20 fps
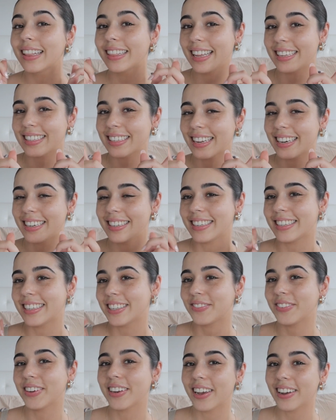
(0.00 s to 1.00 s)
let's get into
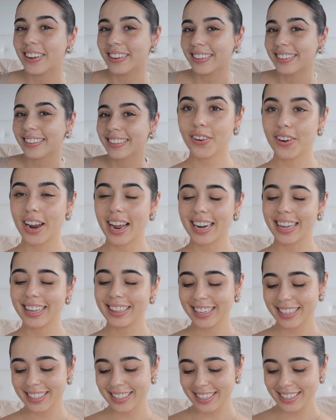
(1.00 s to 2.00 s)
this video. Alrighty,
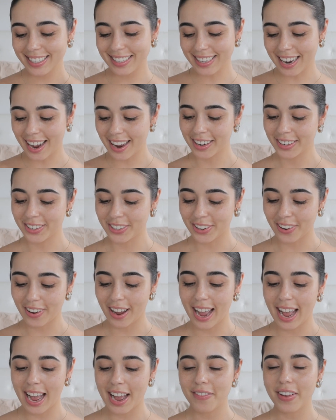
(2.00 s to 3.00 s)
let's get started. So
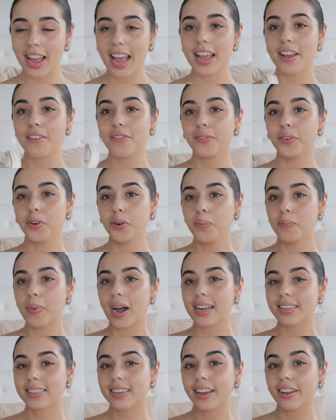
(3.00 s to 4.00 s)
I have a full
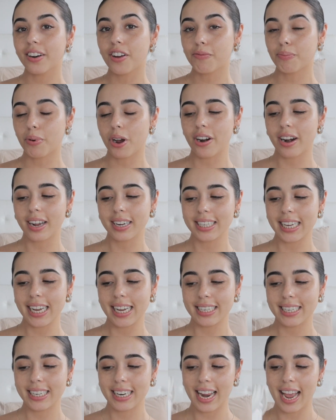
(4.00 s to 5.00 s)
basket of products
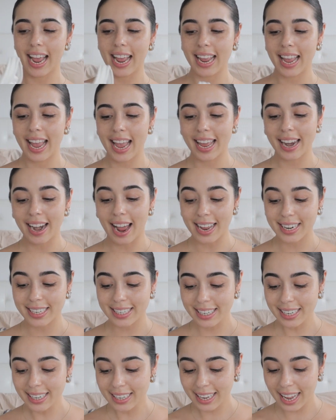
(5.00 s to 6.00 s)
here today, and I
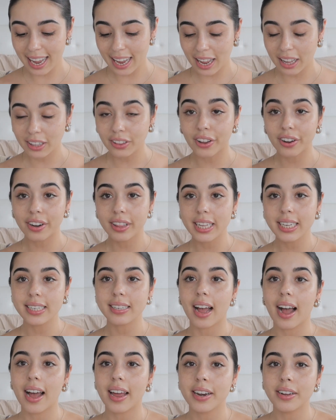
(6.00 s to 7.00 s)
did get a lot of these
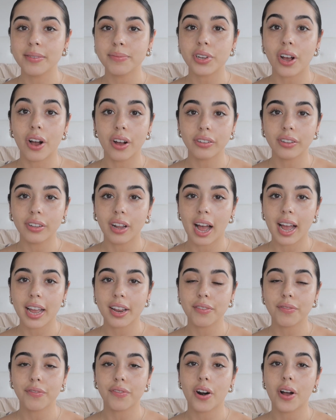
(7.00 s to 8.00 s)
items
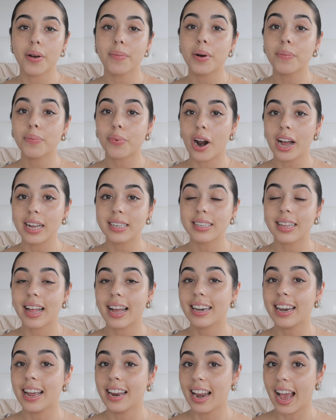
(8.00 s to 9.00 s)
online from
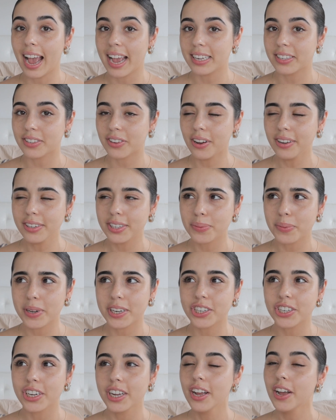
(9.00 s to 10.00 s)
Priceline and ASOS,
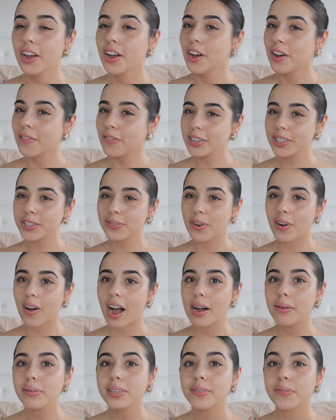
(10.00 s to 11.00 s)
which first of all,
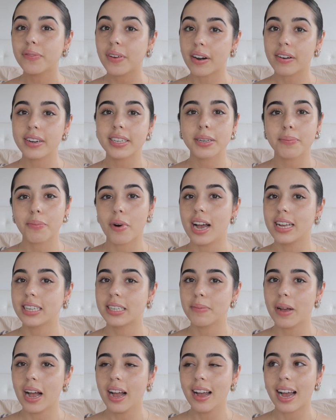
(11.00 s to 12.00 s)
I was very
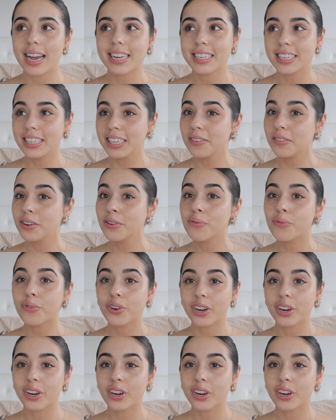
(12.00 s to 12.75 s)
surprised about. I didn't even